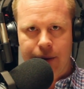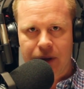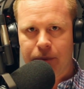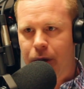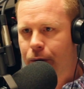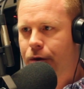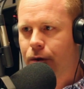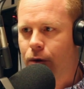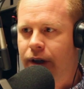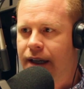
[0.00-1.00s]
I mean, builders
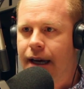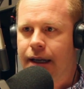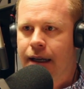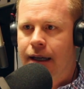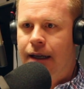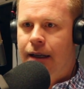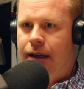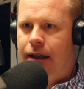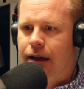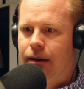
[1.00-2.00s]
are looking at
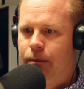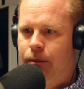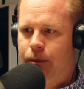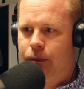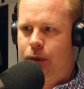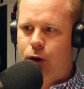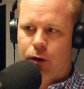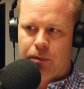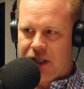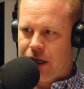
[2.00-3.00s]
uh,
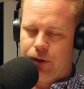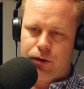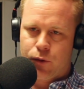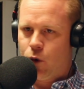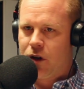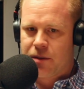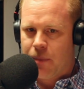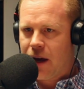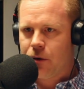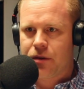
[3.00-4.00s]
certain materials, woods,
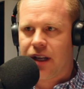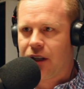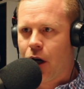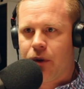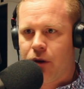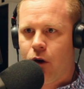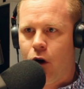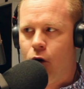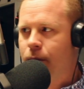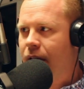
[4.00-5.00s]
metals that go into a
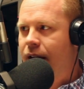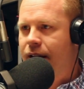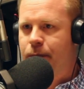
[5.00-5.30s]
home that, as